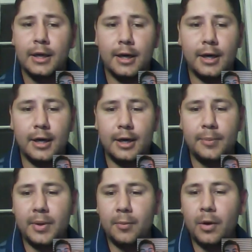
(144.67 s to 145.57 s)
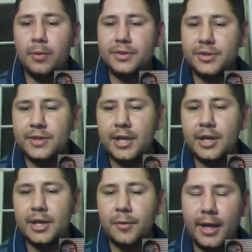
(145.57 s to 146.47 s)
But what was your
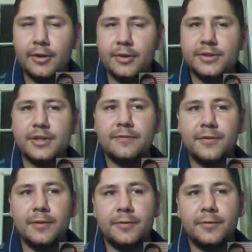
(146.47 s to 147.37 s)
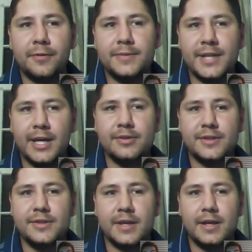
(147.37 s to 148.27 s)
takeaway, Harrison, from
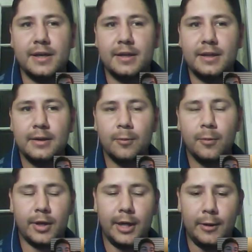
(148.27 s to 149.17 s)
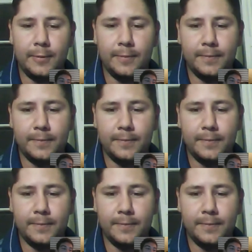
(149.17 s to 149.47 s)
Towns' workout?